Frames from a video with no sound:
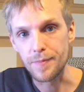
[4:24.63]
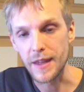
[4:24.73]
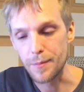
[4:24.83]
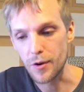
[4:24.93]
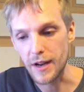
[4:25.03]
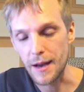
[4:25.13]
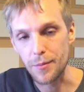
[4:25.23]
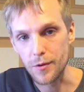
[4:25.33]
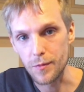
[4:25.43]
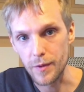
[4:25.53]
input and
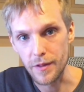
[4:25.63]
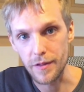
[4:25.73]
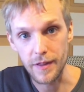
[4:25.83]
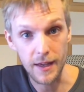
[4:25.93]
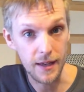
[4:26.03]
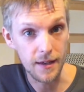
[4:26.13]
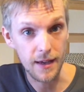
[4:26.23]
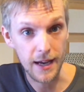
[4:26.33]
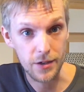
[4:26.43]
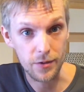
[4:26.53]
output with the
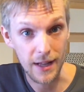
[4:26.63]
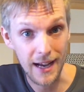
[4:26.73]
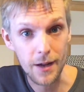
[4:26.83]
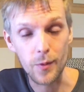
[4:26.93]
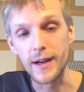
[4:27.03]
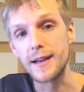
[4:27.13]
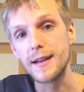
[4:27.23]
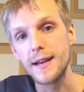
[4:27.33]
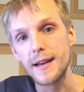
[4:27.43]
actual hardware.